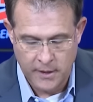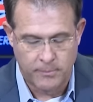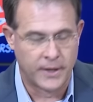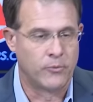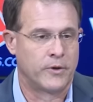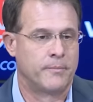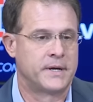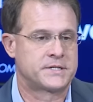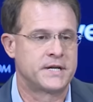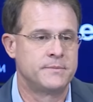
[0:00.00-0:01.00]
Playing one of the
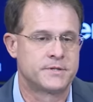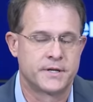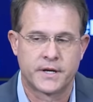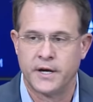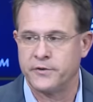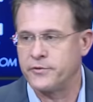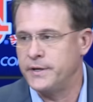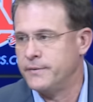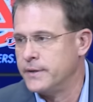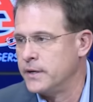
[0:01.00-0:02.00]
best teams in the
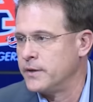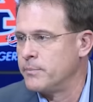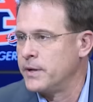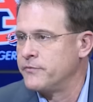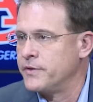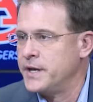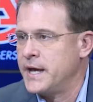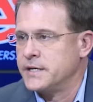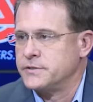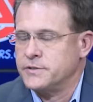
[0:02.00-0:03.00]
country. They played for the
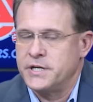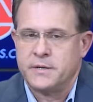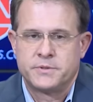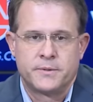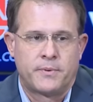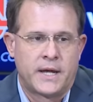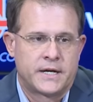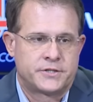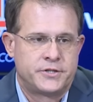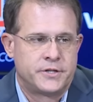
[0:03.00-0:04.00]
national championship
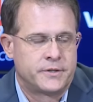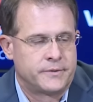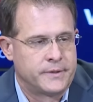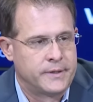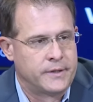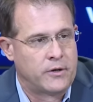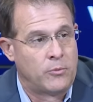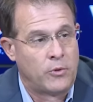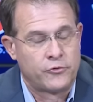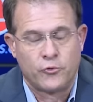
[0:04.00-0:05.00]
last year,
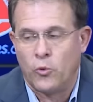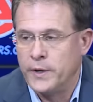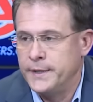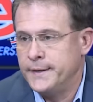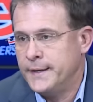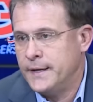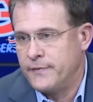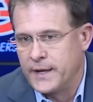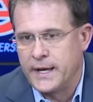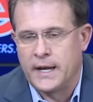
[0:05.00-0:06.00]
almost won it.
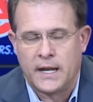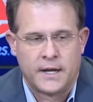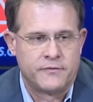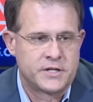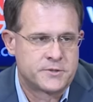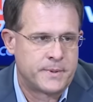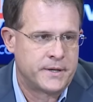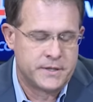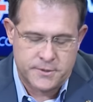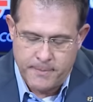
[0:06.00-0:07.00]
They got a lot of
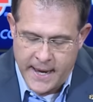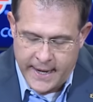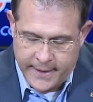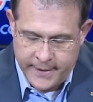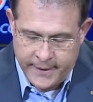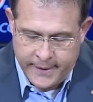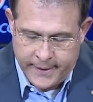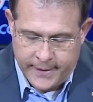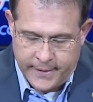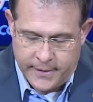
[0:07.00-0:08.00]
experience back.
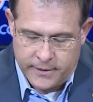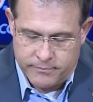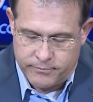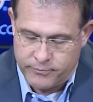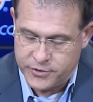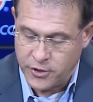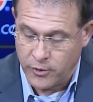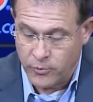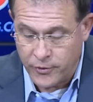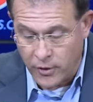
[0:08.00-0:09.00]

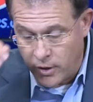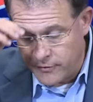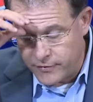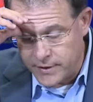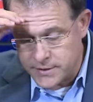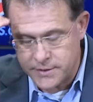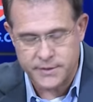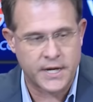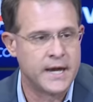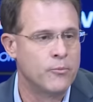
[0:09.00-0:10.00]
Starting with their offense,
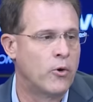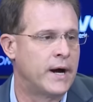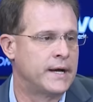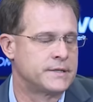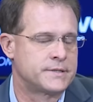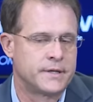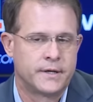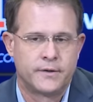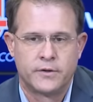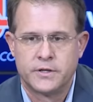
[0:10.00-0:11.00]
scheme-wise,
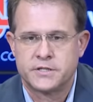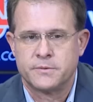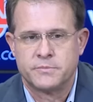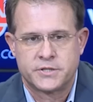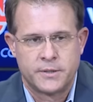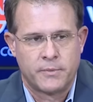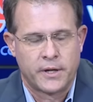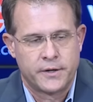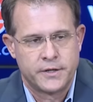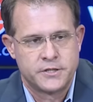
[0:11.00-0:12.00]
there is some
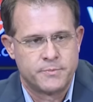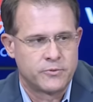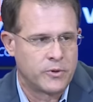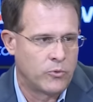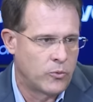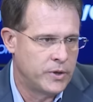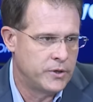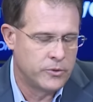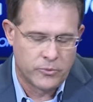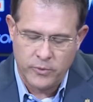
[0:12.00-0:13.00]
similarities between what we
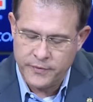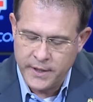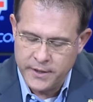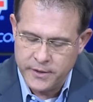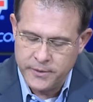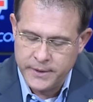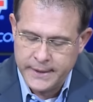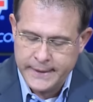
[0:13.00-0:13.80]
do and what they do.